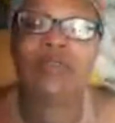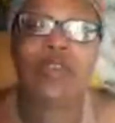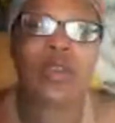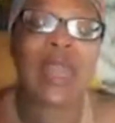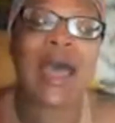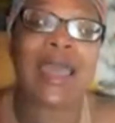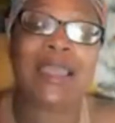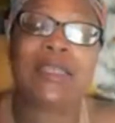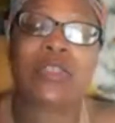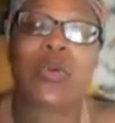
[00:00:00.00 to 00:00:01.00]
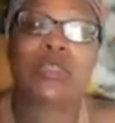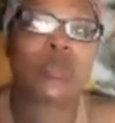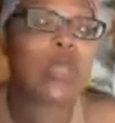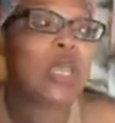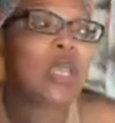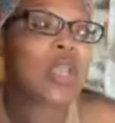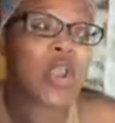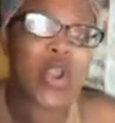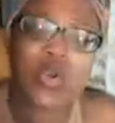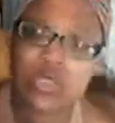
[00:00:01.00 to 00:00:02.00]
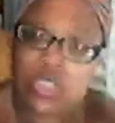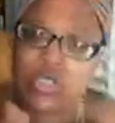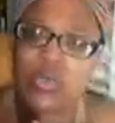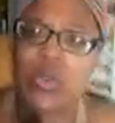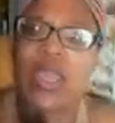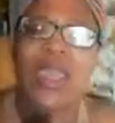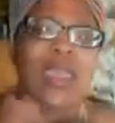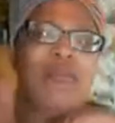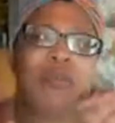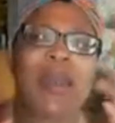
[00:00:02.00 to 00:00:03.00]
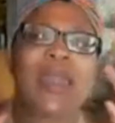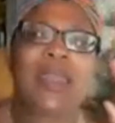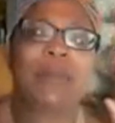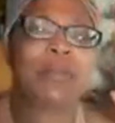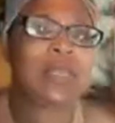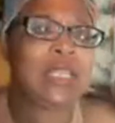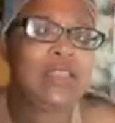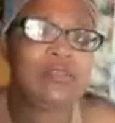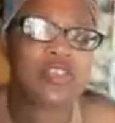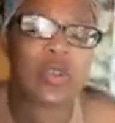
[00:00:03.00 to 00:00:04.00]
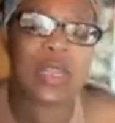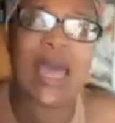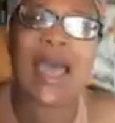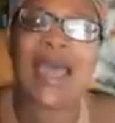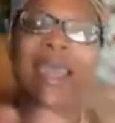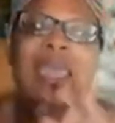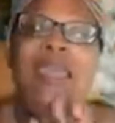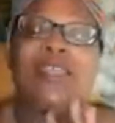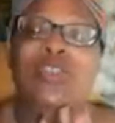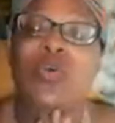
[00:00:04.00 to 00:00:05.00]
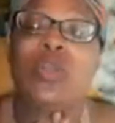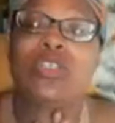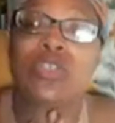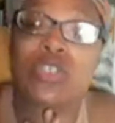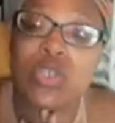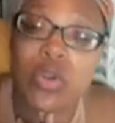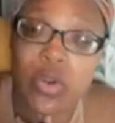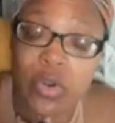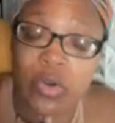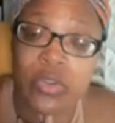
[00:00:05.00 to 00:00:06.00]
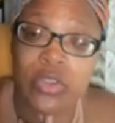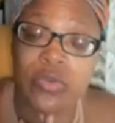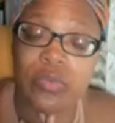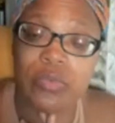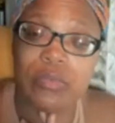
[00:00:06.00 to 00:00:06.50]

your lie is going to curse you. Everybody that believes your lie is going to turn on you.